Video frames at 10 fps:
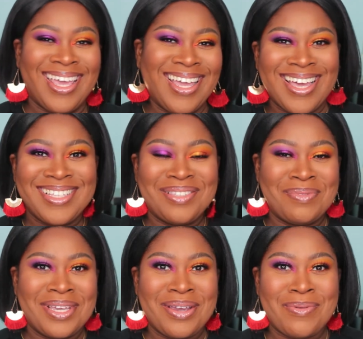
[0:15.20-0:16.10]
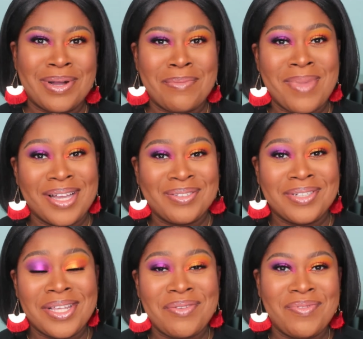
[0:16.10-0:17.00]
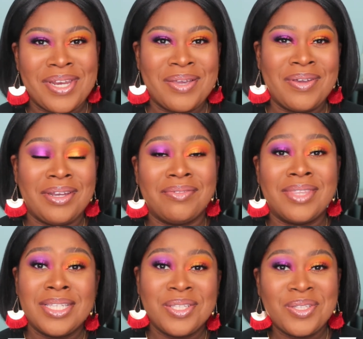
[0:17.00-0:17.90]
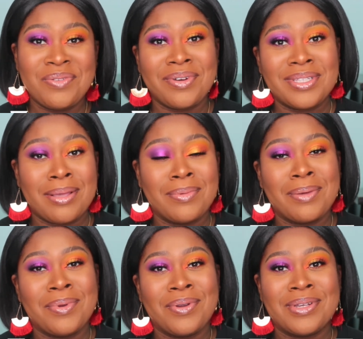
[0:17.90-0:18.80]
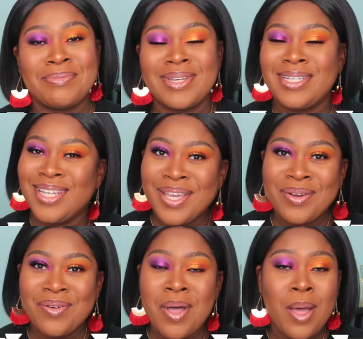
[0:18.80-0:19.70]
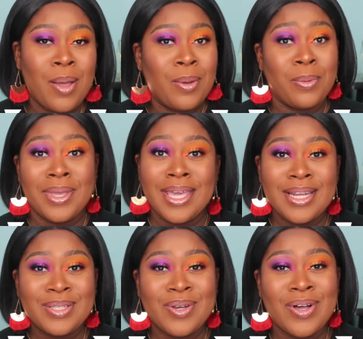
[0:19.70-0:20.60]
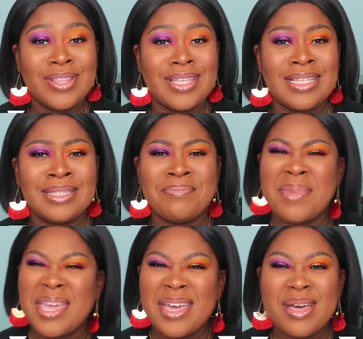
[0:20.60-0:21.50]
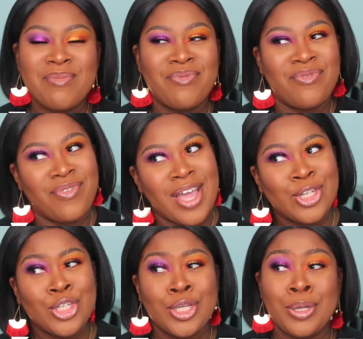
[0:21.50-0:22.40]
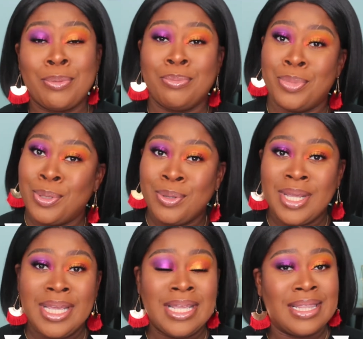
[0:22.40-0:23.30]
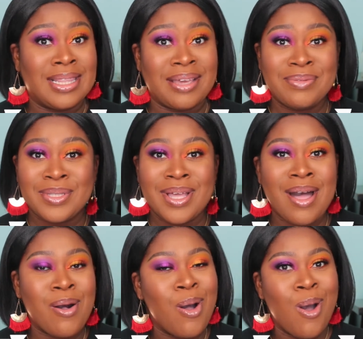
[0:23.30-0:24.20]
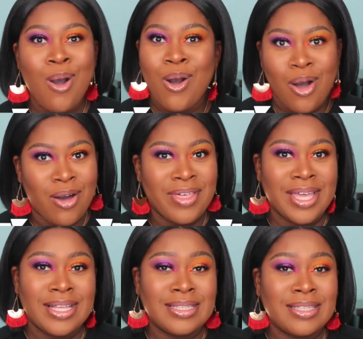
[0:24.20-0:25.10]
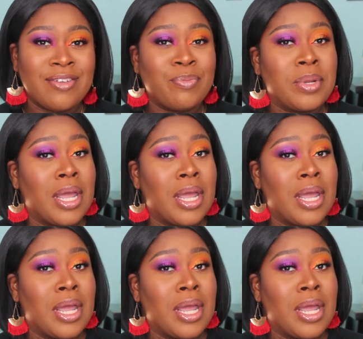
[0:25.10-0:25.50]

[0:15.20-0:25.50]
Hey guys, Smiki here. Welcome back to another video. And if this is your first time coming across my channel, we get into all things makeup, fashion, beauty, lifestyle, all that good stuff, but